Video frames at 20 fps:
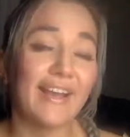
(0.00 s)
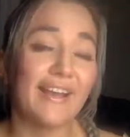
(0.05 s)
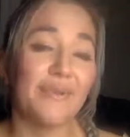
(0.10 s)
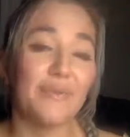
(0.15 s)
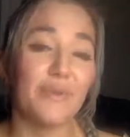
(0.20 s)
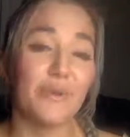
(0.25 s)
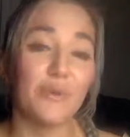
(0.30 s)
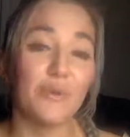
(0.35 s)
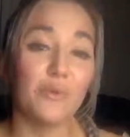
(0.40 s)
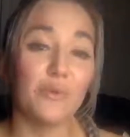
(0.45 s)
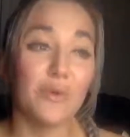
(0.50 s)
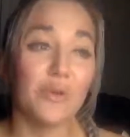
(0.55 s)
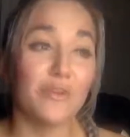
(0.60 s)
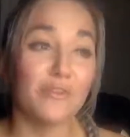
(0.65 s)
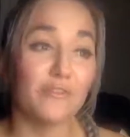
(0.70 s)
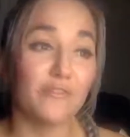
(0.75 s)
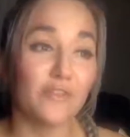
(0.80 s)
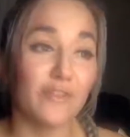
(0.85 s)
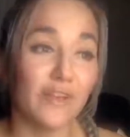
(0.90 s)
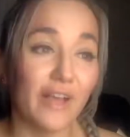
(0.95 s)
We all want to
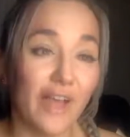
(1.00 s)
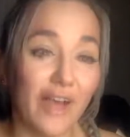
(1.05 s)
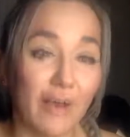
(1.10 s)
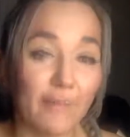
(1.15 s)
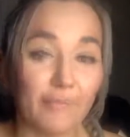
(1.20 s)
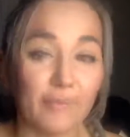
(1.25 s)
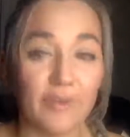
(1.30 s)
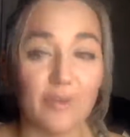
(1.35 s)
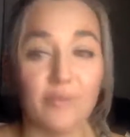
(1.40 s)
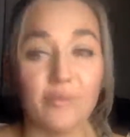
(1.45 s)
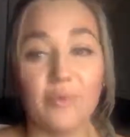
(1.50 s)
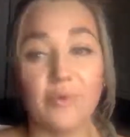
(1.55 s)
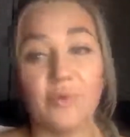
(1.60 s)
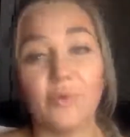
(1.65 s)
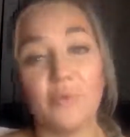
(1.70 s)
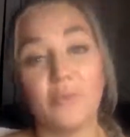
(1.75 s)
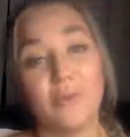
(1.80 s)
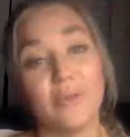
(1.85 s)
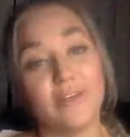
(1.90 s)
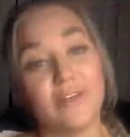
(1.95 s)
feel happy, we
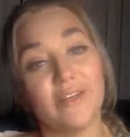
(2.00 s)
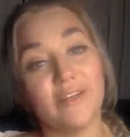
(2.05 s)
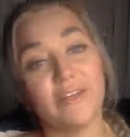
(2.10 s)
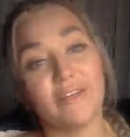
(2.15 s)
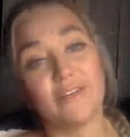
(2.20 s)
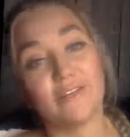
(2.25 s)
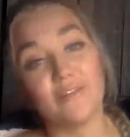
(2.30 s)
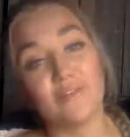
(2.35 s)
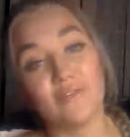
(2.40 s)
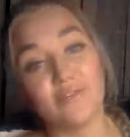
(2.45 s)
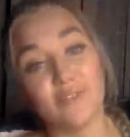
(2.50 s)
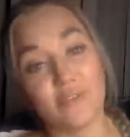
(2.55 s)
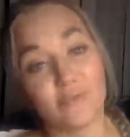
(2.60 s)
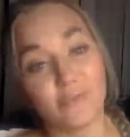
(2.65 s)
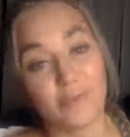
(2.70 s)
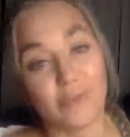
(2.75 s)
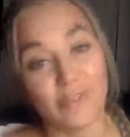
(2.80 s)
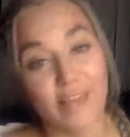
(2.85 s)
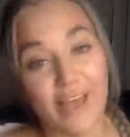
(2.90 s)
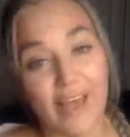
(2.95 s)
all want to feel
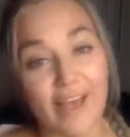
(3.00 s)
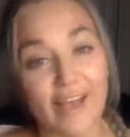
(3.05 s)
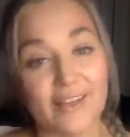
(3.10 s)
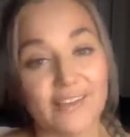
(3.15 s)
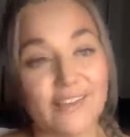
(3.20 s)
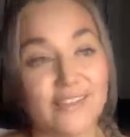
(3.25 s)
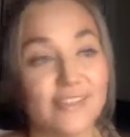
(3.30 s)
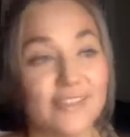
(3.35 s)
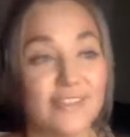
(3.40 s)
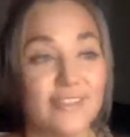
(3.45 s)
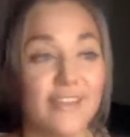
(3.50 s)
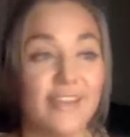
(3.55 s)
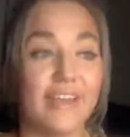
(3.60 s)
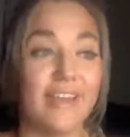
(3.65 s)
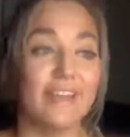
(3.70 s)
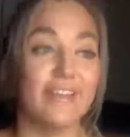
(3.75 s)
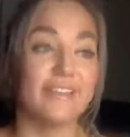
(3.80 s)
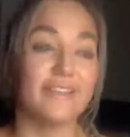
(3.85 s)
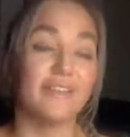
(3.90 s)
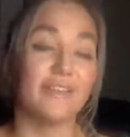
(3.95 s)
relaxed,
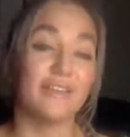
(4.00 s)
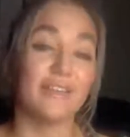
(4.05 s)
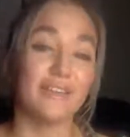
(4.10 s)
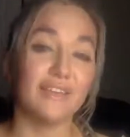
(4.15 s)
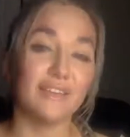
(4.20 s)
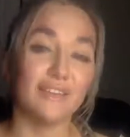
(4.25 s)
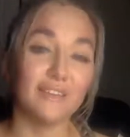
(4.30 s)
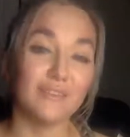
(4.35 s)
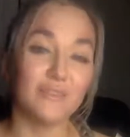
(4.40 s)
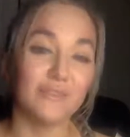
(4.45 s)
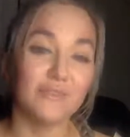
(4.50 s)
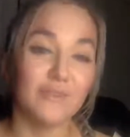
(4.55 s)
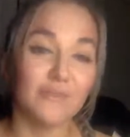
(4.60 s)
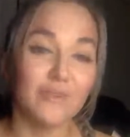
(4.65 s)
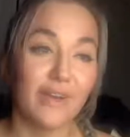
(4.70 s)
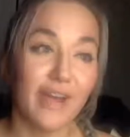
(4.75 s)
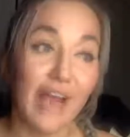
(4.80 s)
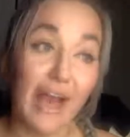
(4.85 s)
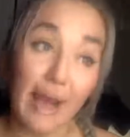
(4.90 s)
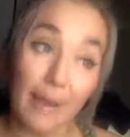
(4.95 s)
and the key to
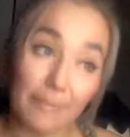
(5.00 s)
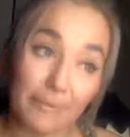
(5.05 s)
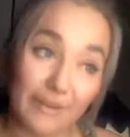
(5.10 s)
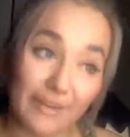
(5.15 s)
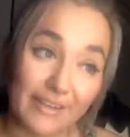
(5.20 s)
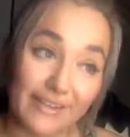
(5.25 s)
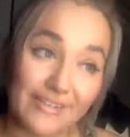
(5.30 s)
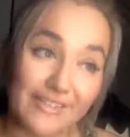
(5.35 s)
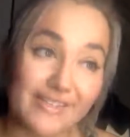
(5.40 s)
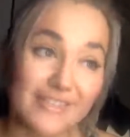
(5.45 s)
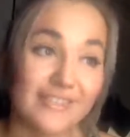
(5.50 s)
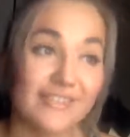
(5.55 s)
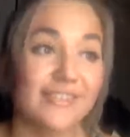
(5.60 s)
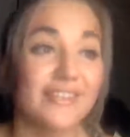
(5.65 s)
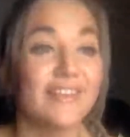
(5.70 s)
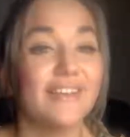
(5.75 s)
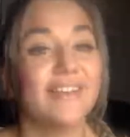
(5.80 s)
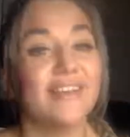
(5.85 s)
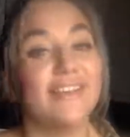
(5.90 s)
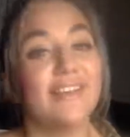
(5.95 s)
happiness
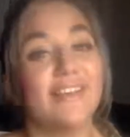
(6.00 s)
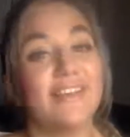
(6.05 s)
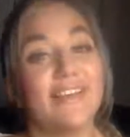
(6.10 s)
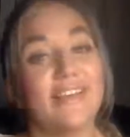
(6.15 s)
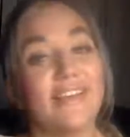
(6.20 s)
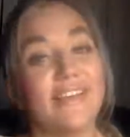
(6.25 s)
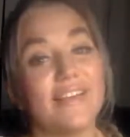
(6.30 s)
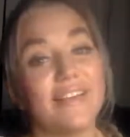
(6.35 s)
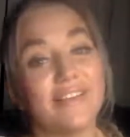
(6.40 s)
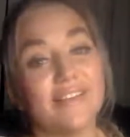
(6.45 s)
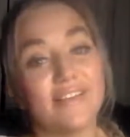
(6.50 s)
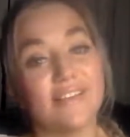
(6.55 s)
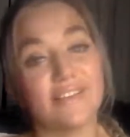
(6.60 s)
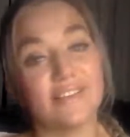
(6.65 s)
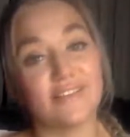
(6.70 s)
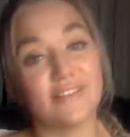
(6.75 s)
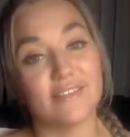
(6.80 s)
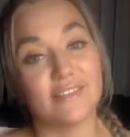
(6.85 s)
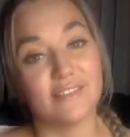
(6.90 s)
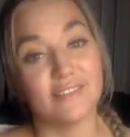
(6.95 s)

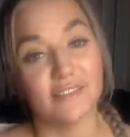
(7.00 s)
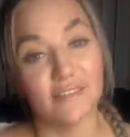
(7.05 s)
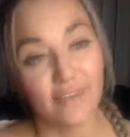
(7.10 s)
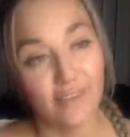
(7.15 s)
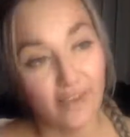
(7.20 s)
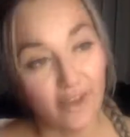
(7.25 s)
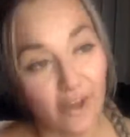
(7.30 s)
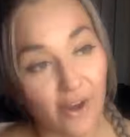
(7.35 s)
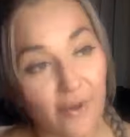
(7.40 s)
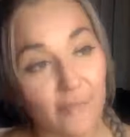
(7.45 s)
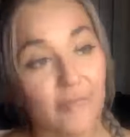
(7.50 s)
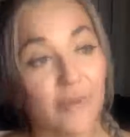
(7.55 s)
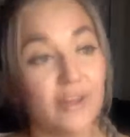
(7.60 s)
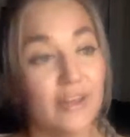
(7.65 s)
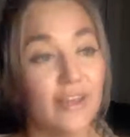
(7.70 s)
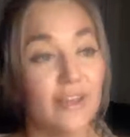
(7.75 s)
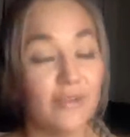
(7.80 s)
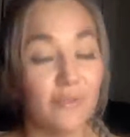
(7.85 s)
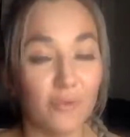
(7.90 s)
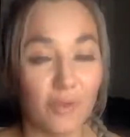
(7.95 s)
is
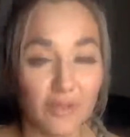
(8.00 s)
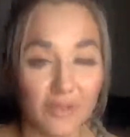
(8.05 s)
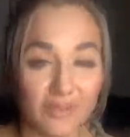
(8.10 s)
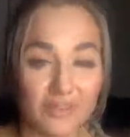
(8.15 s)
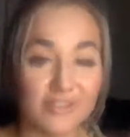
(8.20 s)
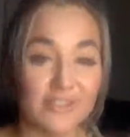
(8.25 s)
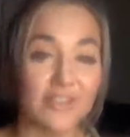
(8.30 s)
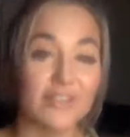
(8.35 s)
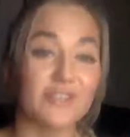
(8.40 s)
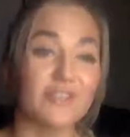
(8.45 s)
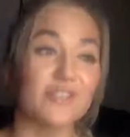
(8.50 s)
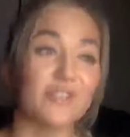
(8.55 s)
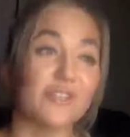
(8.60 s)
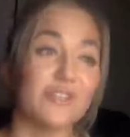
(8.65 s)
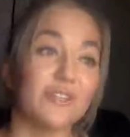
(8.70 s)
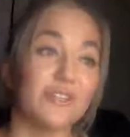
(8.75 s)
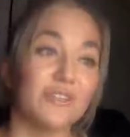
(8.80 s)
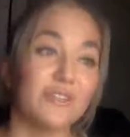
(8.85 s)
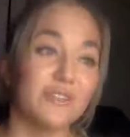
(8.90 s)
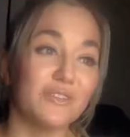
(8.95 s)
harmony,
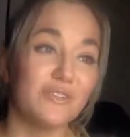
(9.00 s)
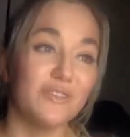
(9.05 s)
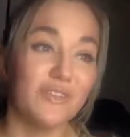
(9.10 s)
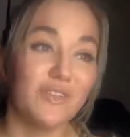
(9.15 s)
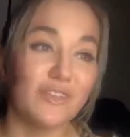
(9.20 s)
relaxation.